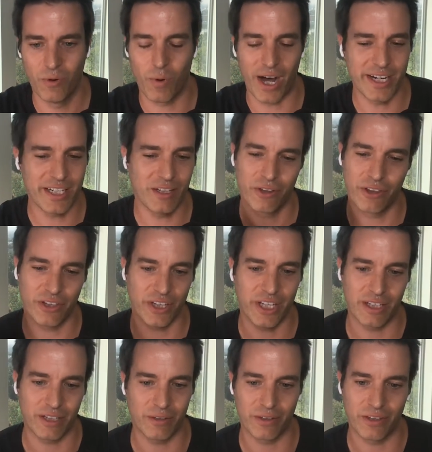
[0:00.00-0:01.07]
why do you
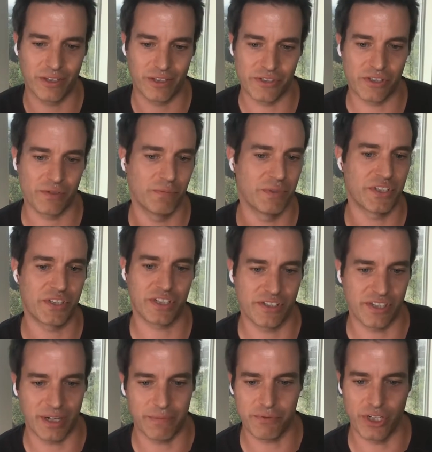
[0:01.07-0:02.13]
think there's this
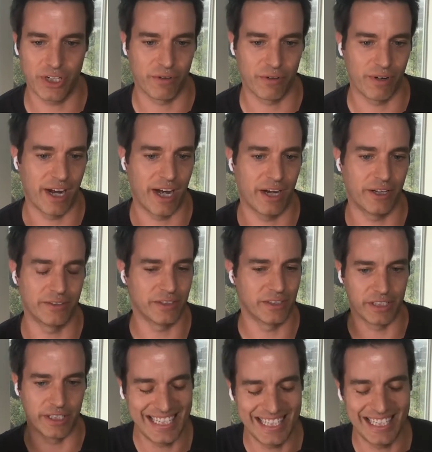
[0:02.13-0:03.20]
misconception around
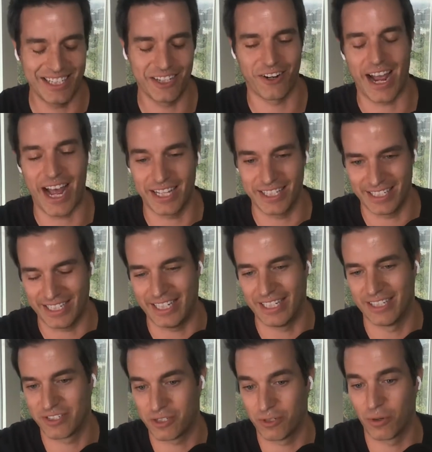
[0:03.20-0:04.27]

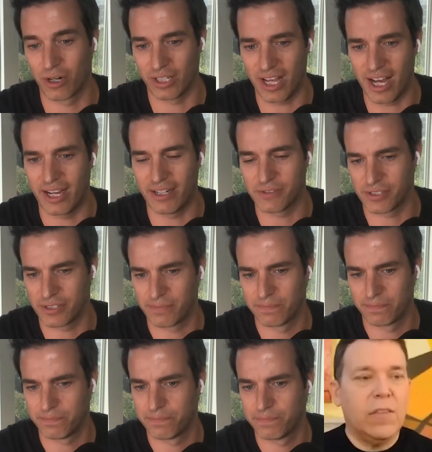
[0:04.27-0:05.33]
linearity to our lives
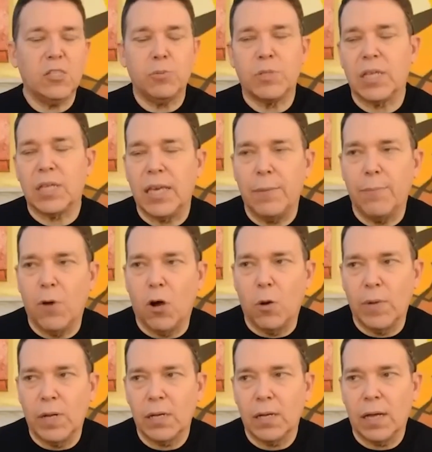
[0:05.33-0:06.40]
this was the key
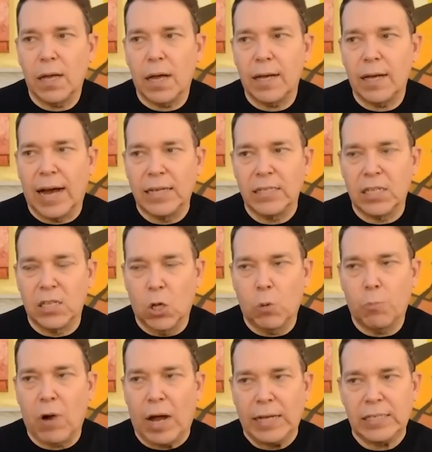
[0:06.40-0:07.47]
moment guys in the
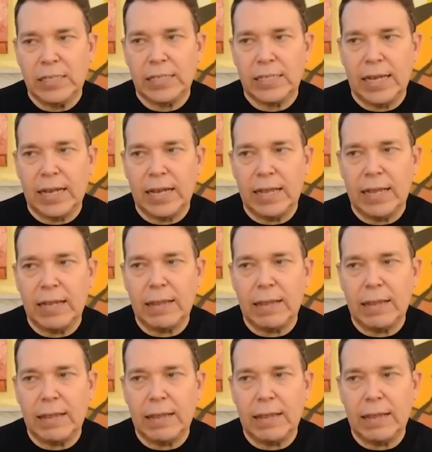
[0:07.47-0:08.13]
whole process and,